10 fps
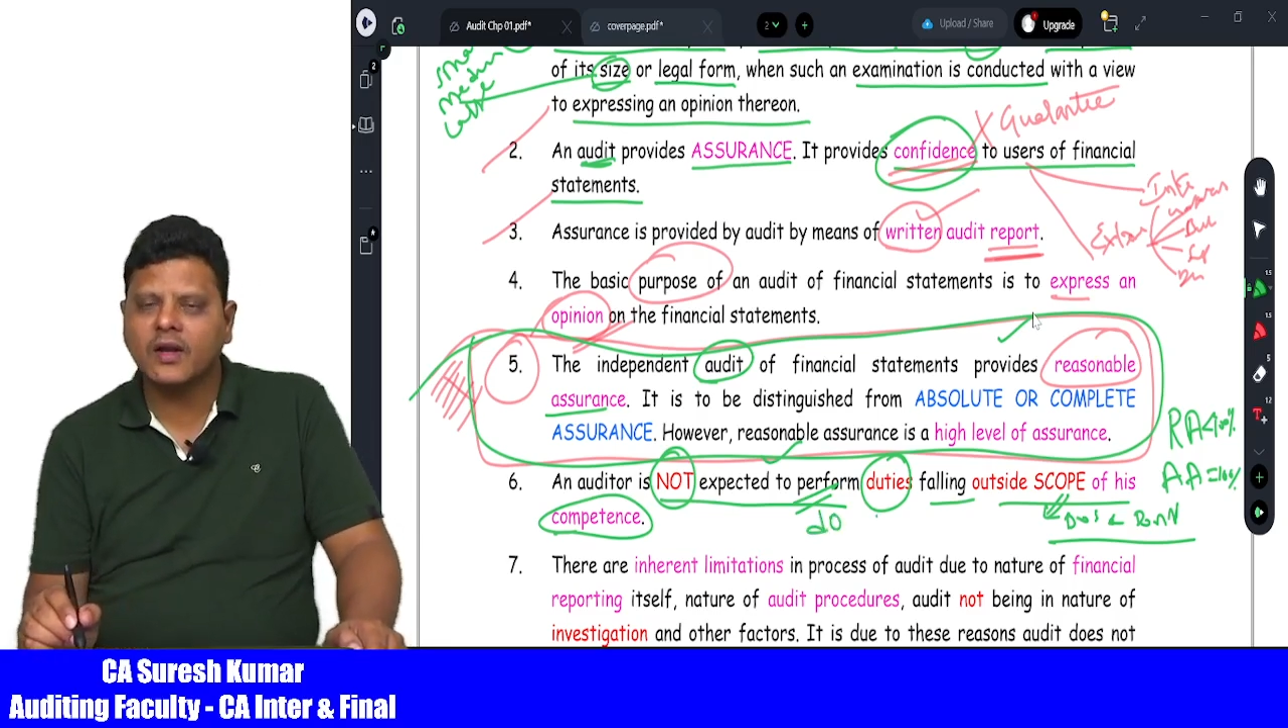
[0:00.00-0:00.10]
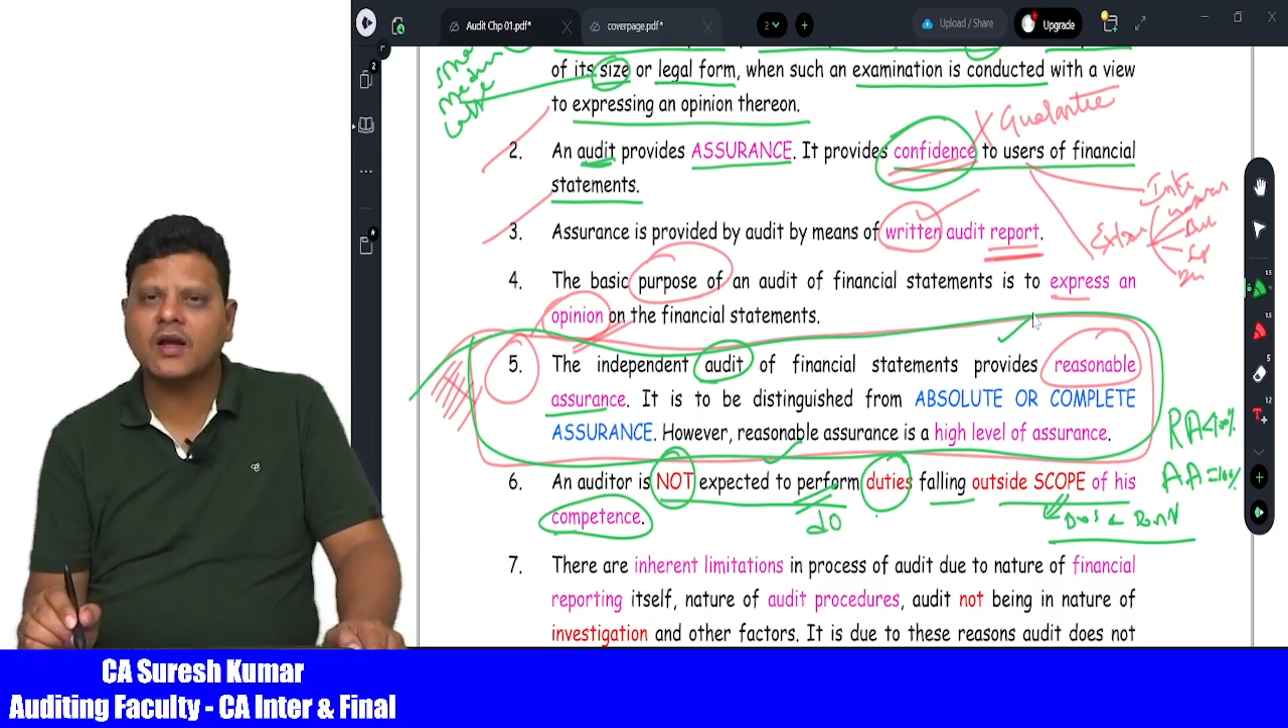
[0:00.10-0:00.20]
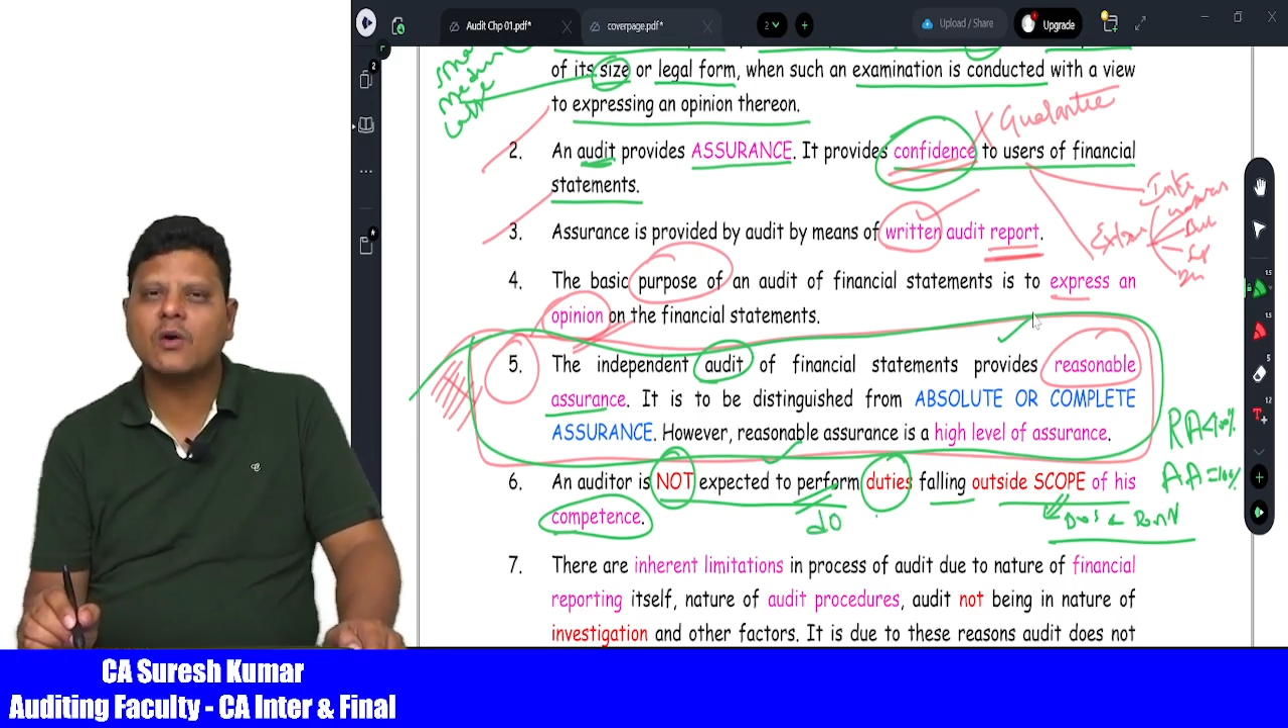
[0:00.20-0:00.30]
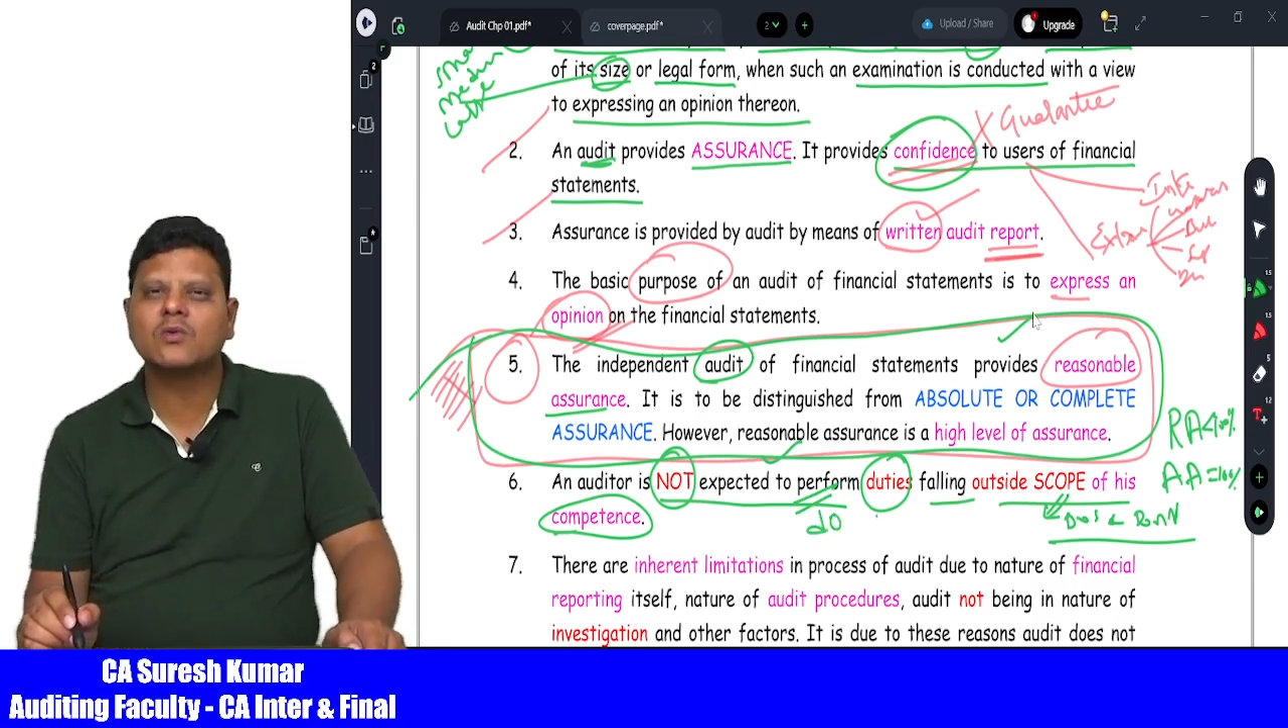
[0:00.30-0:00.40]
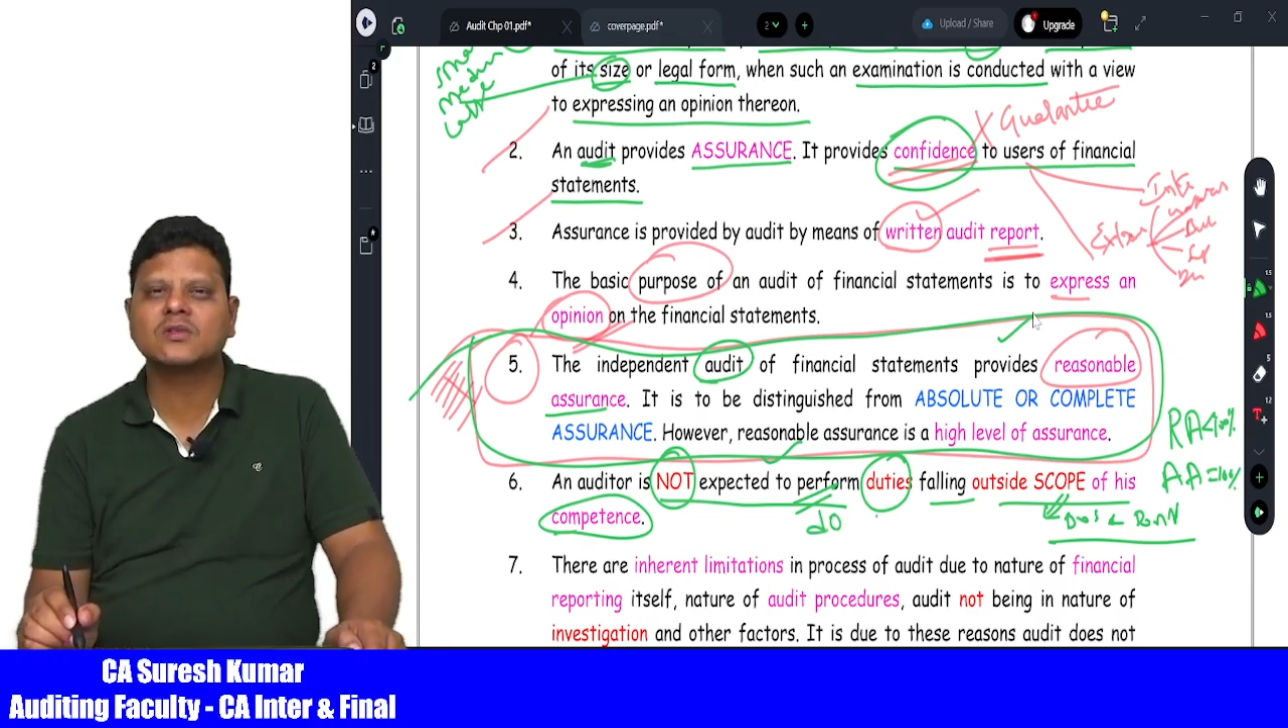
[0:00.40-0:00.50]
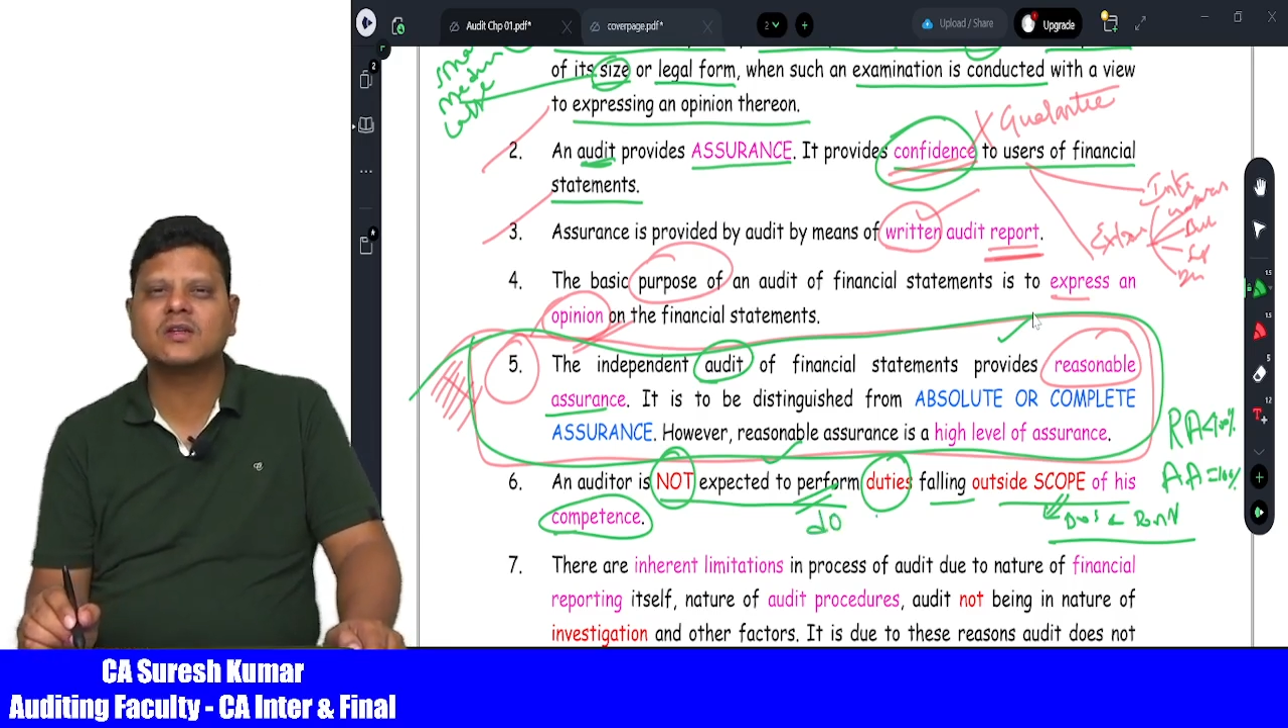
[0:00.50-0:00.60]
outside the